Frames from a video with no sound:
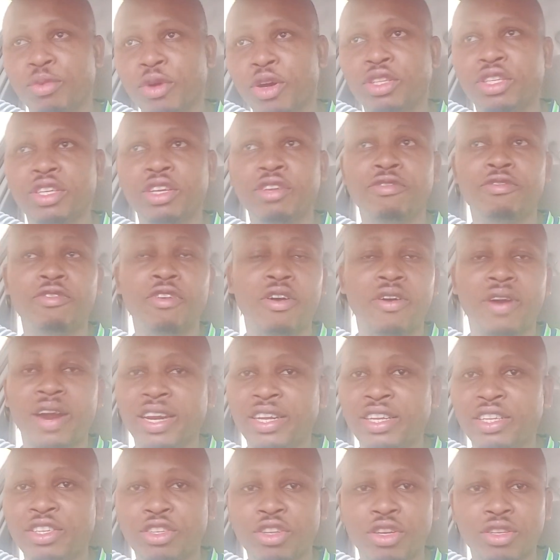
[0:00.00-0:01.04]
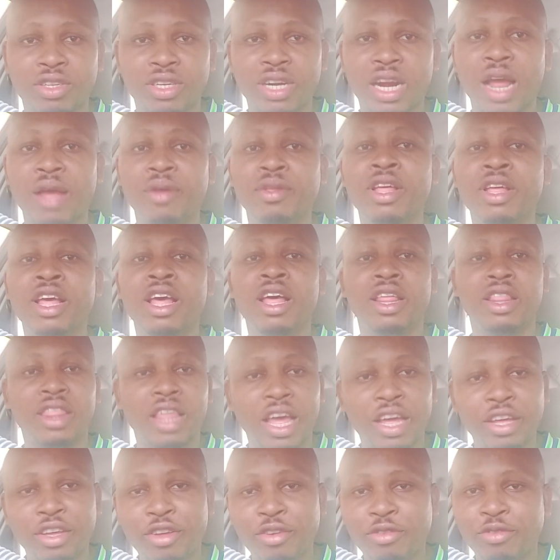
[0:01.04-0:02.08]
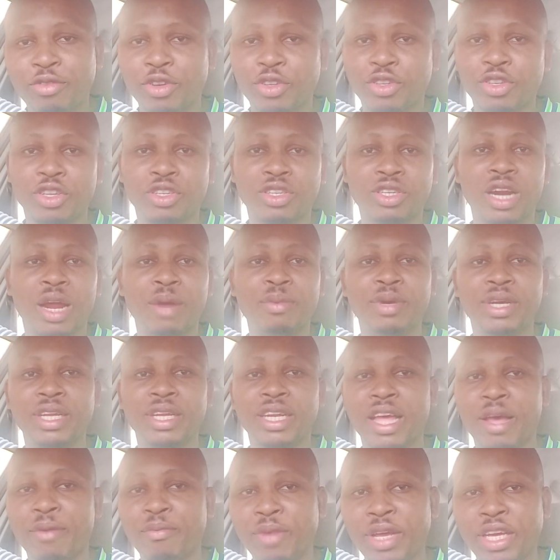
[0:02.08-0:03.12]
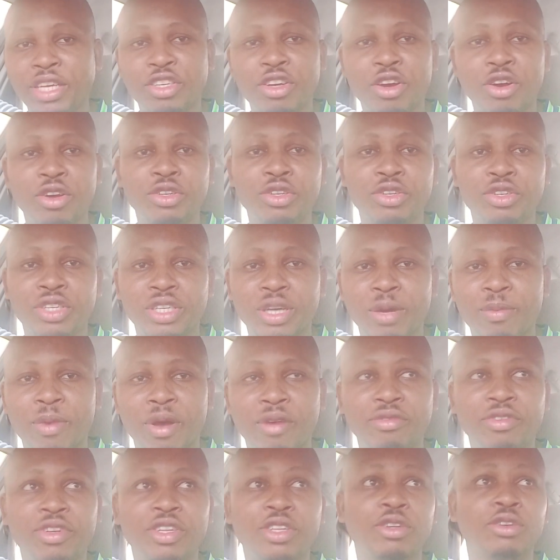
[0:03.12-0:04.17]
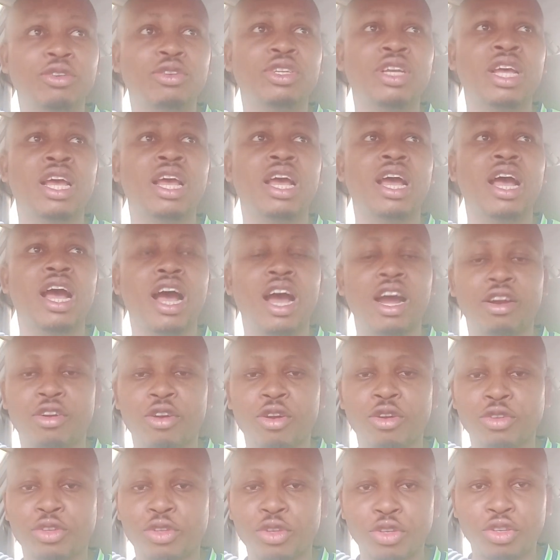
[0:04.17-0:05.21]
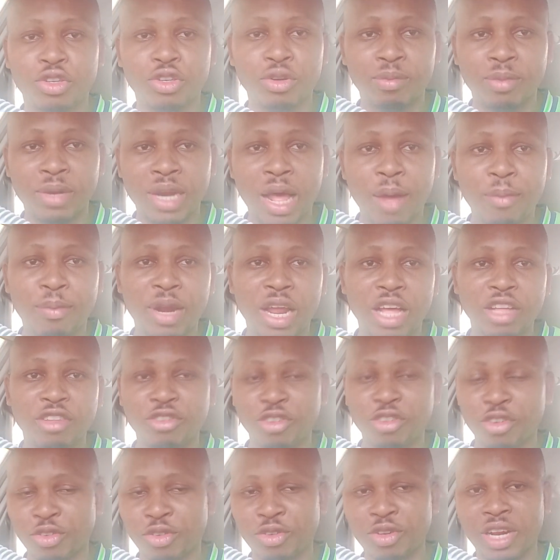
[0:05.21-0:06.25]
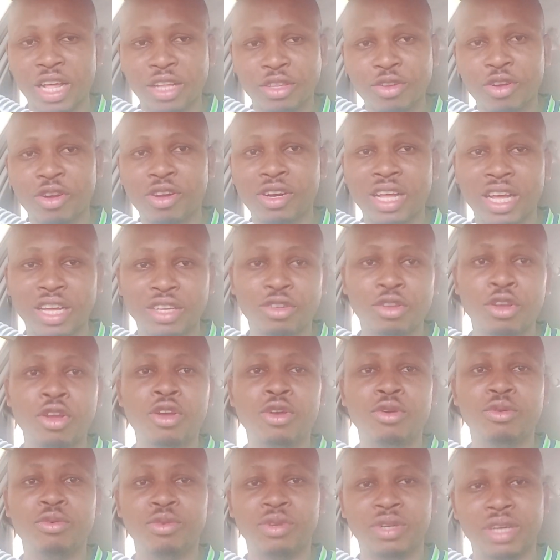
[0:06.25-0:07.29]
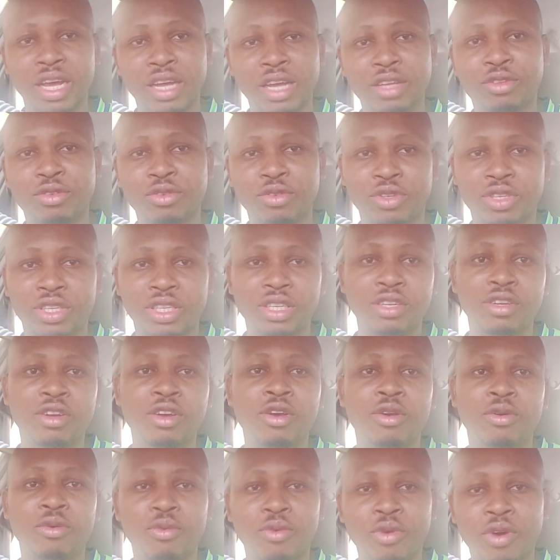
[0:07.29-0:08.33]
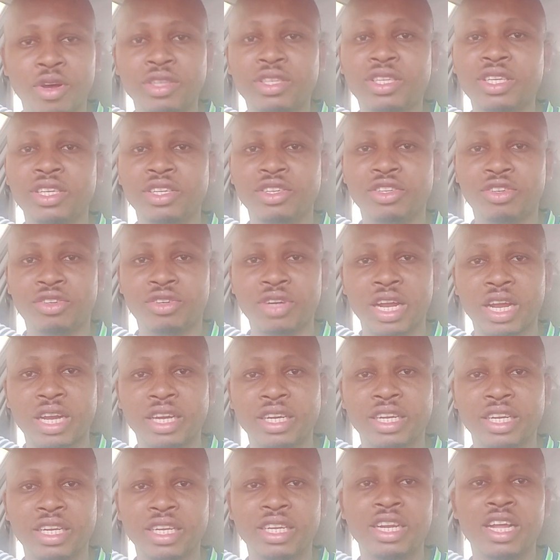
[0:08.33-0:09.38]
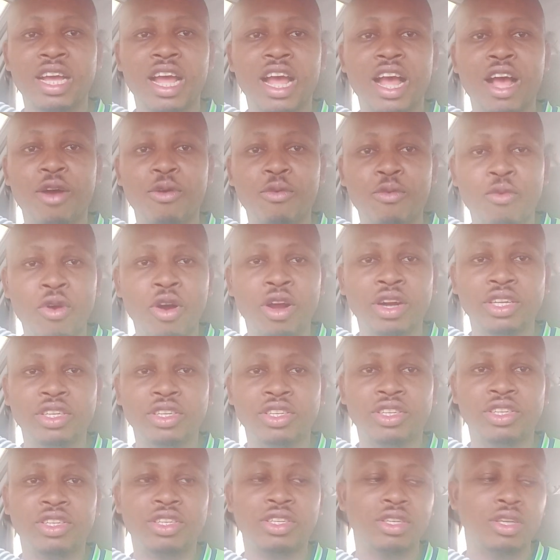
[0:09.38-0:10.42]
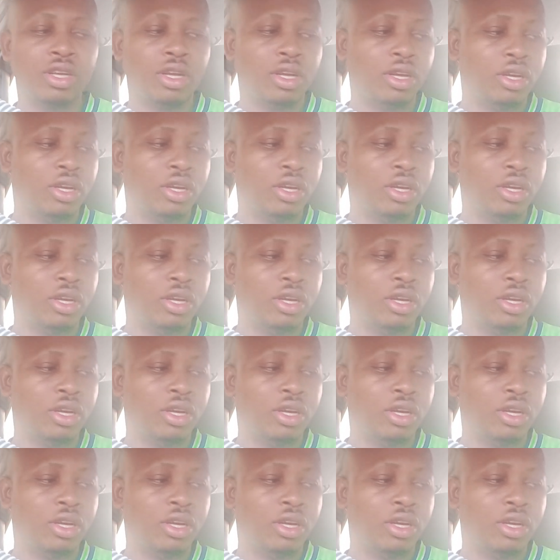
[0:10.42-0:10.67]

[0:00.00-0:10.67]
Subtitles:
But if already subscribed, thank you for subscribing, and make sure you share my videos across social media platforms so that others will get to see what is trending and what is,